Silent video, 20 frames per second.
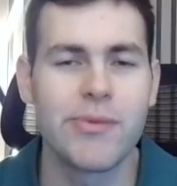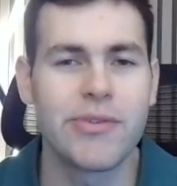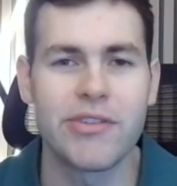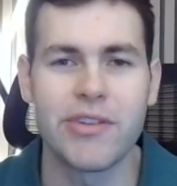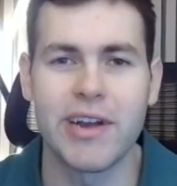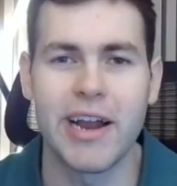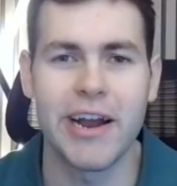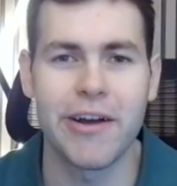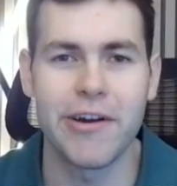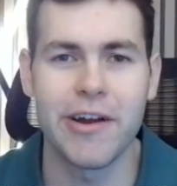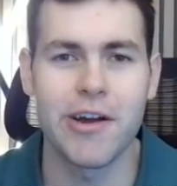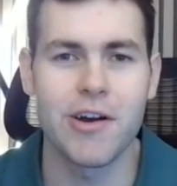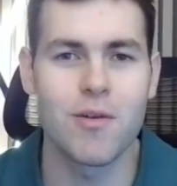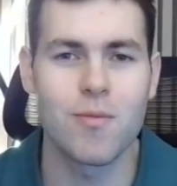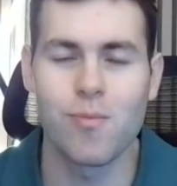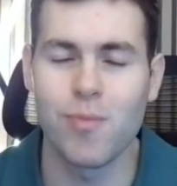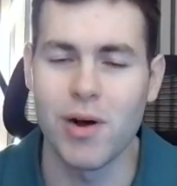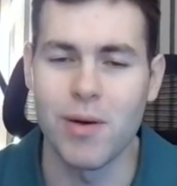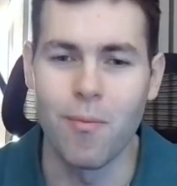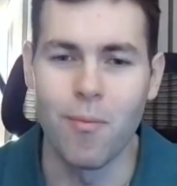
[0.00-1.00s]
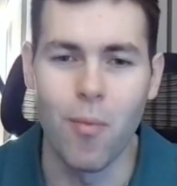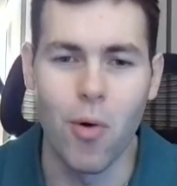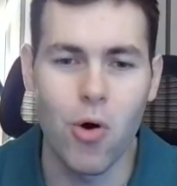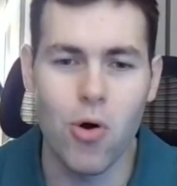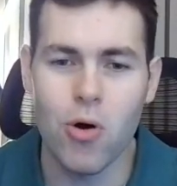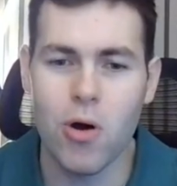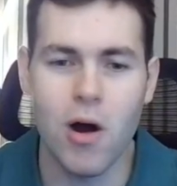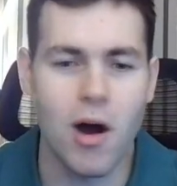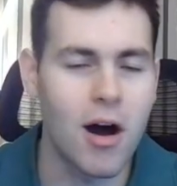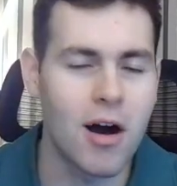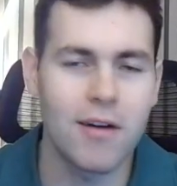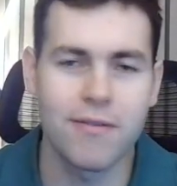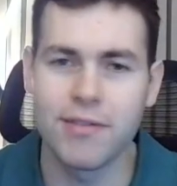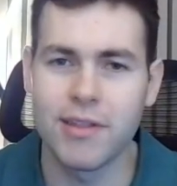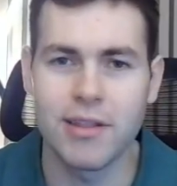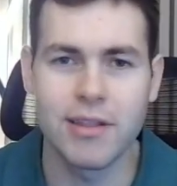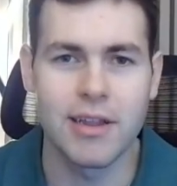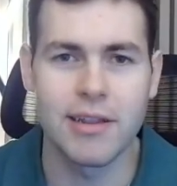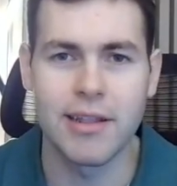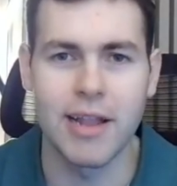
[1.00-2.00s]
scenario, but more
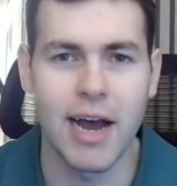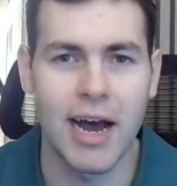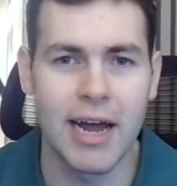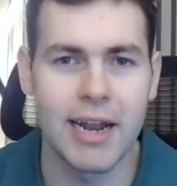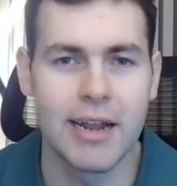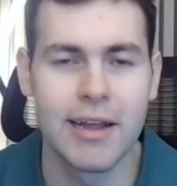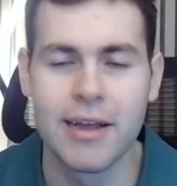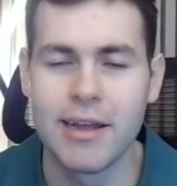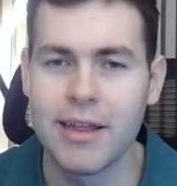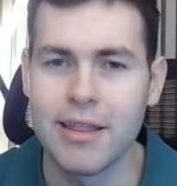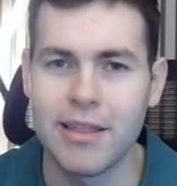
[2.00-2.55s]
often than not,